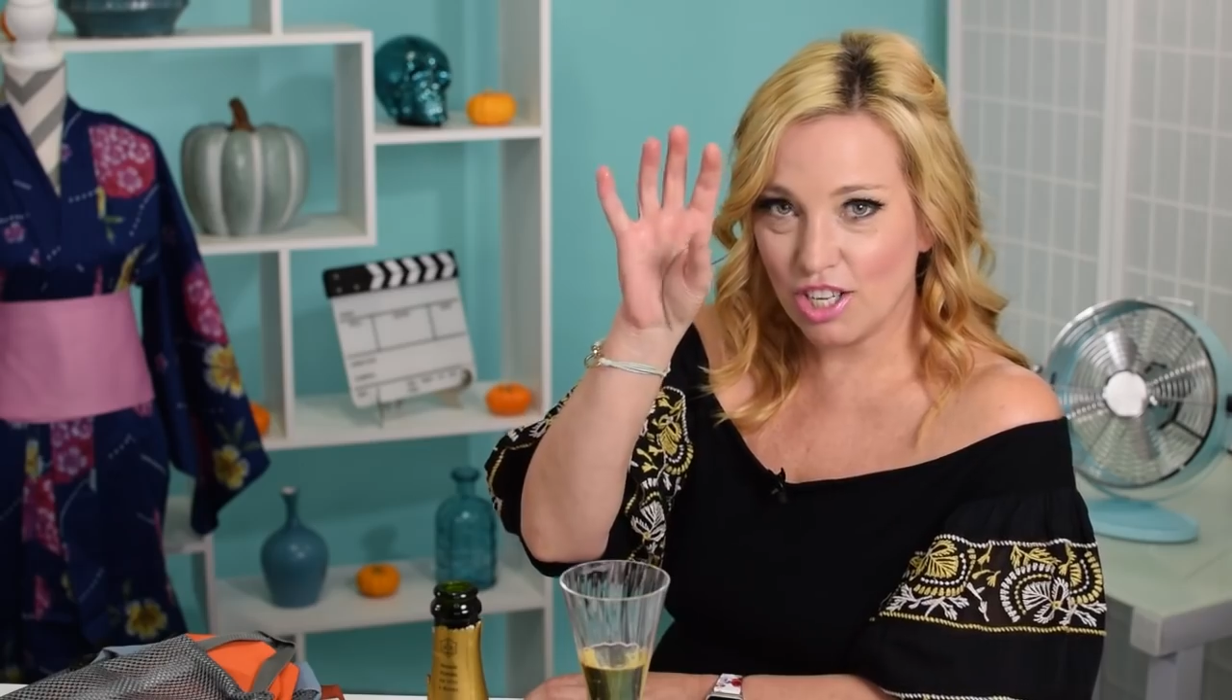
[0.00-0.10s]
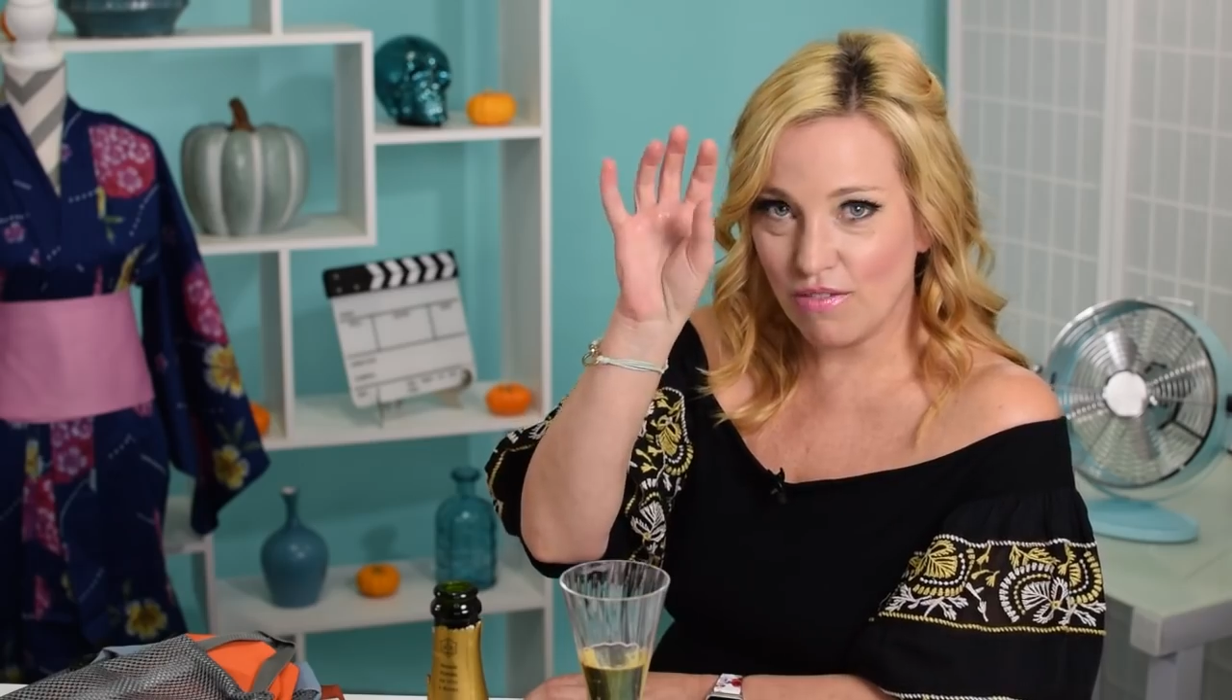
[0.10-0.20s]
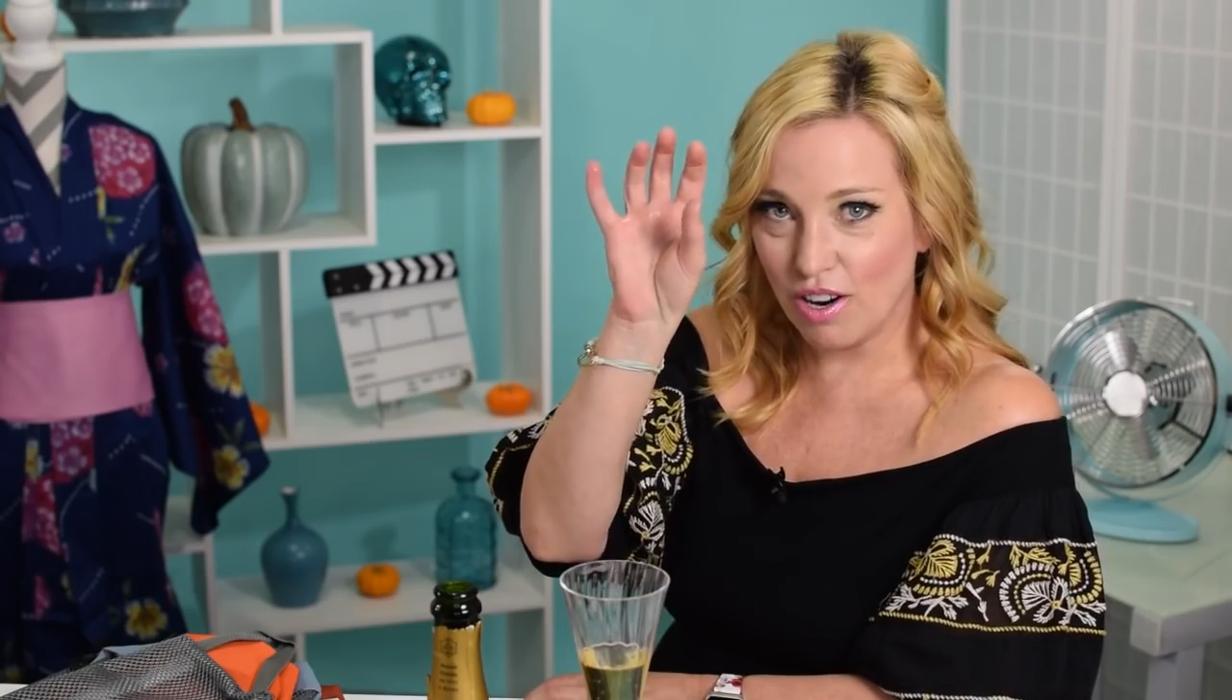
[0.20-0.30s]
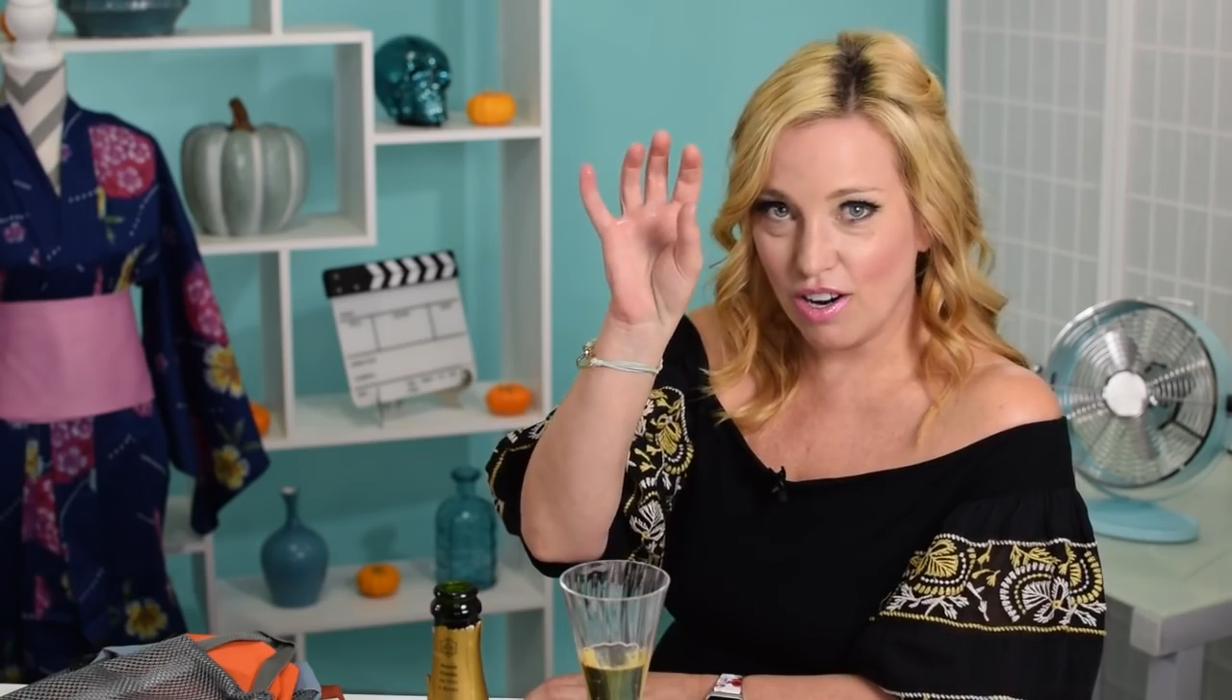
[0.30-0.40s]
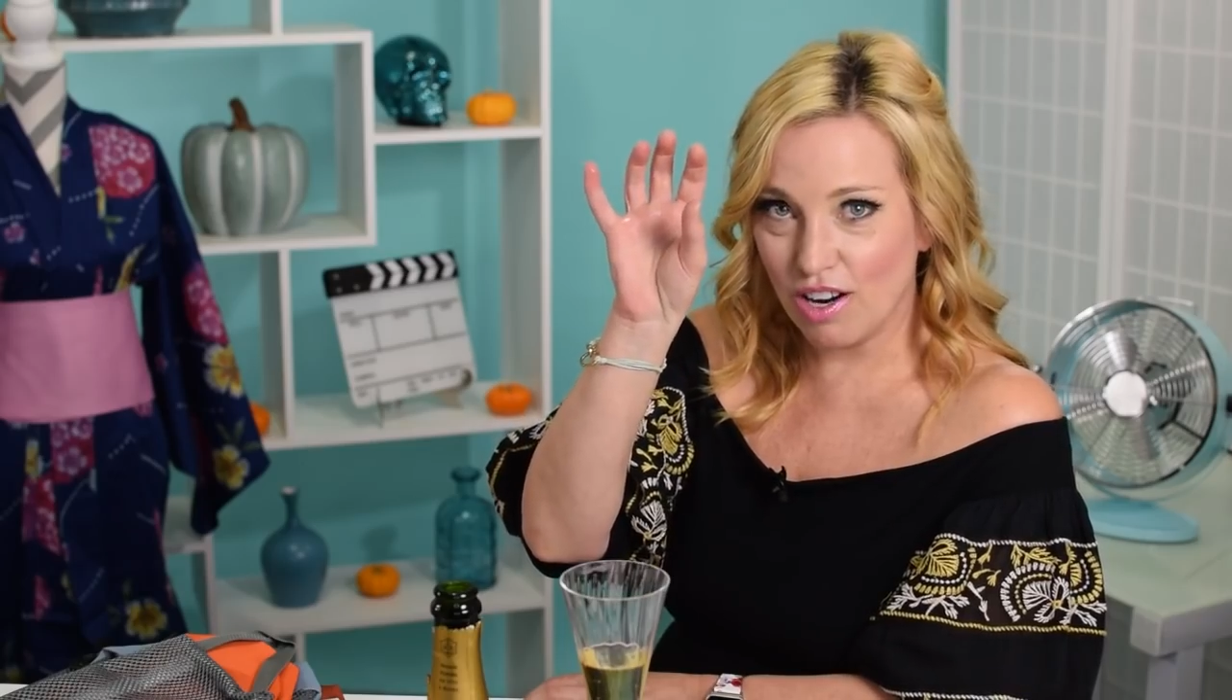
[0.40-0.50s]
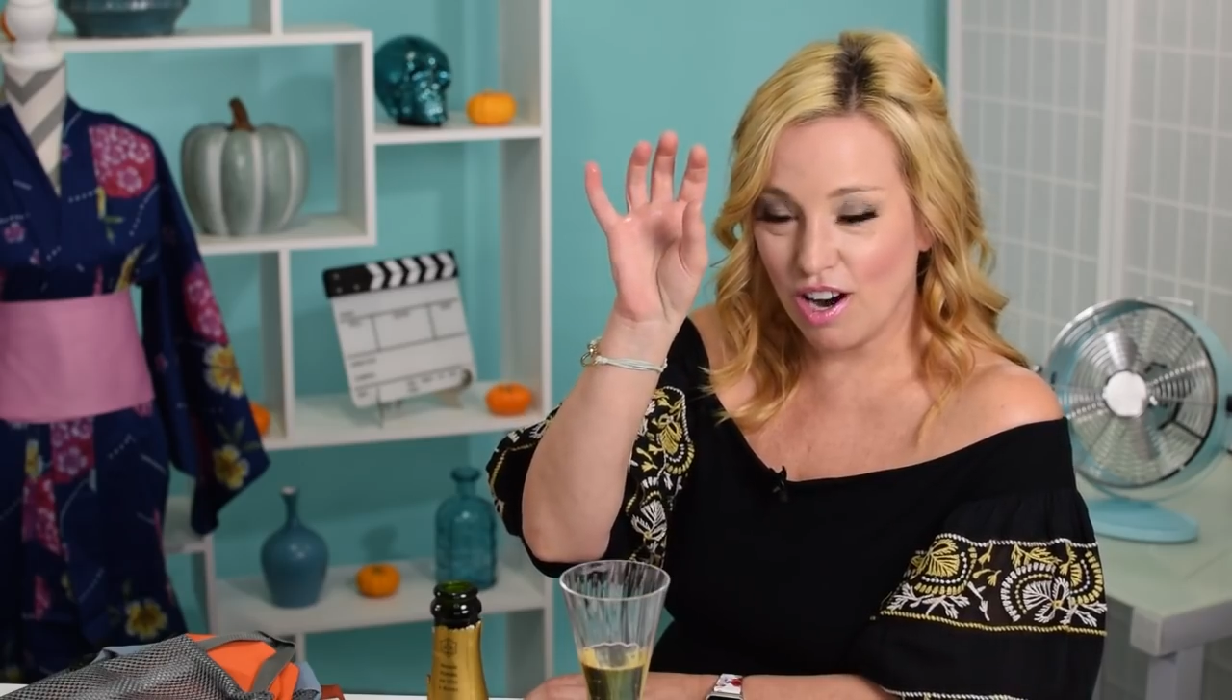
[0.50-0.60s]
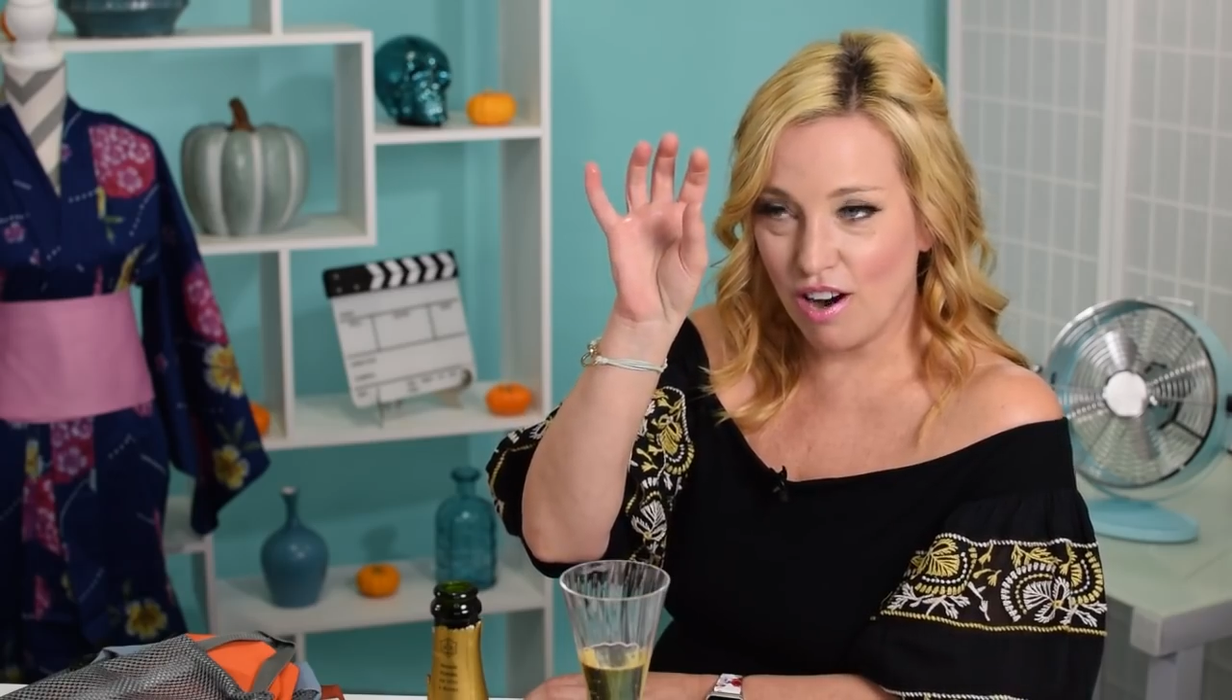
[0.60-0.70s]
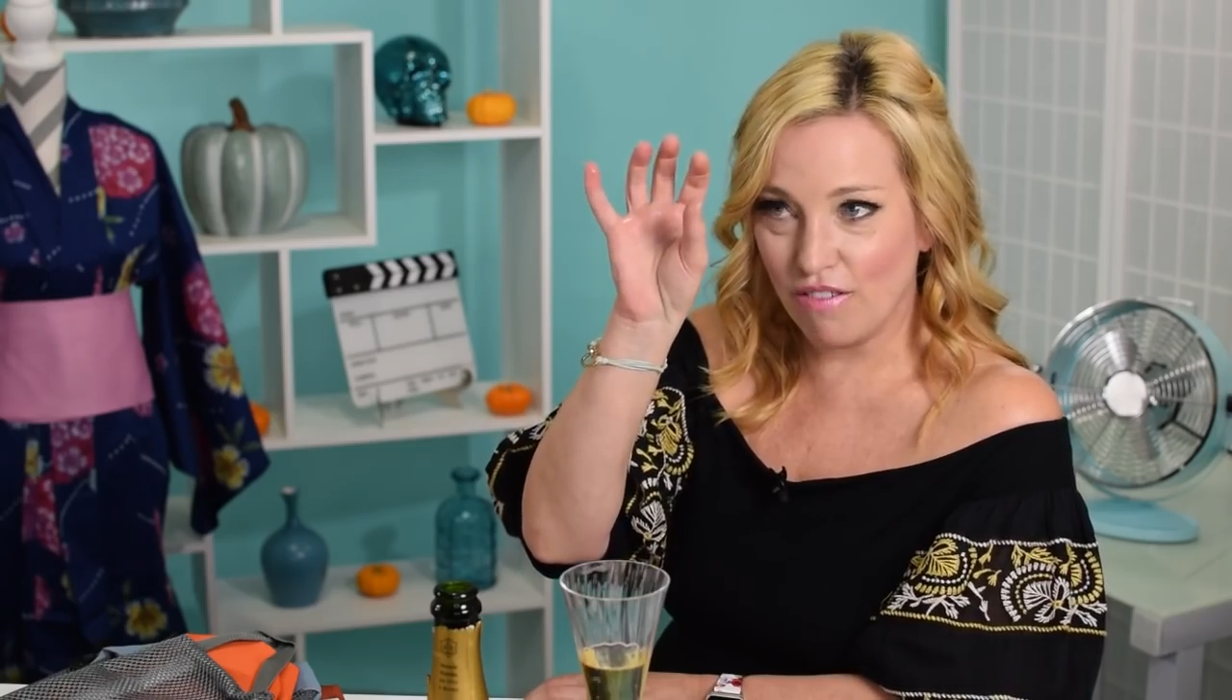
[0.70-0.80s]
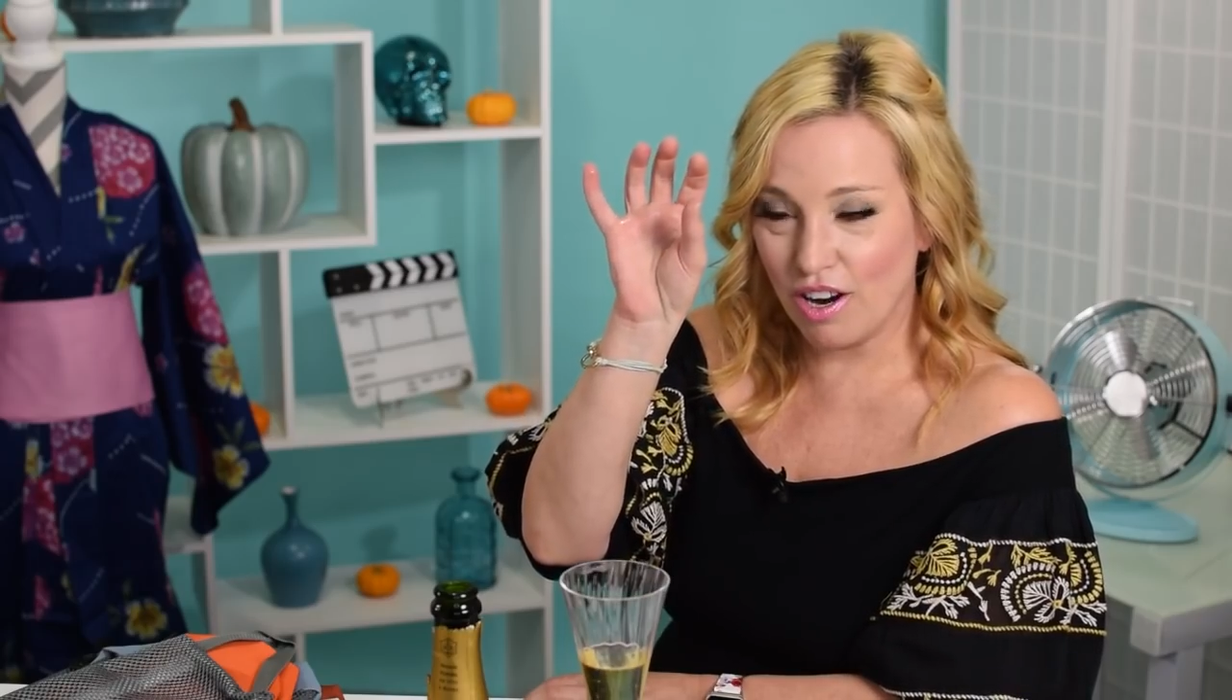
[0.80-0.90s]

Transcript: of our, of